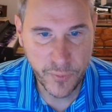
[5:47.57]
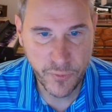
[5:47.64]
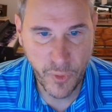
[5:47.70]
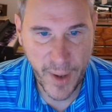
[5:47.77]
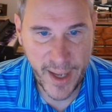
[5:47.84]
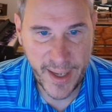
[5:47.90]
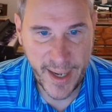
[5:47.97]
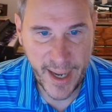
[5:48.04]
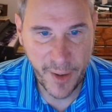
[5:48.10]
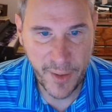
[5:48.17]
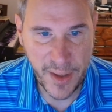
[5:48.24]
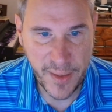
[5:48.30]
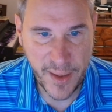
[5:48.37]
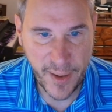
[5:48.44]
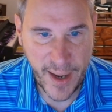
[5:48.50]
red
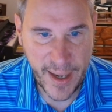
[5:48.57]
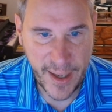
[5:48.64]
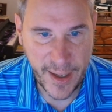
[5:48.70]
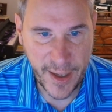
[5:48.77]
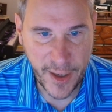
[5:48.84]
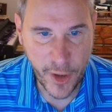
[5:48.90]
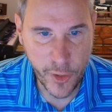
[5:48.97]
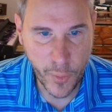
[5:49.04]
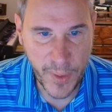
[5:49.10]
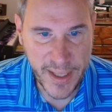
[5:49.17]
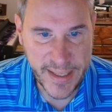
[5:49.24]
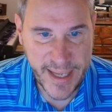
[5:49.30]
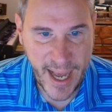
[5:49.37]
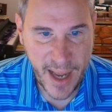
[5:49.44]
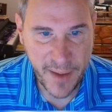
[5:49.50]
area there, and then another
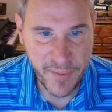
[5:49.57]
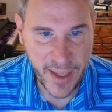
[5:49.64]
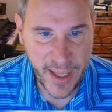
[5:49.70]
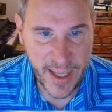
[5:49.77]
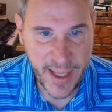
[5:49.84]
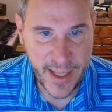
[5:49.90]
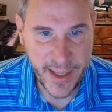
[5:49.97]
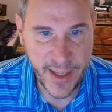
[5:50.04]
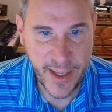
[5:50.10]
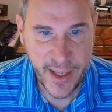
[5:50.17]
one diving in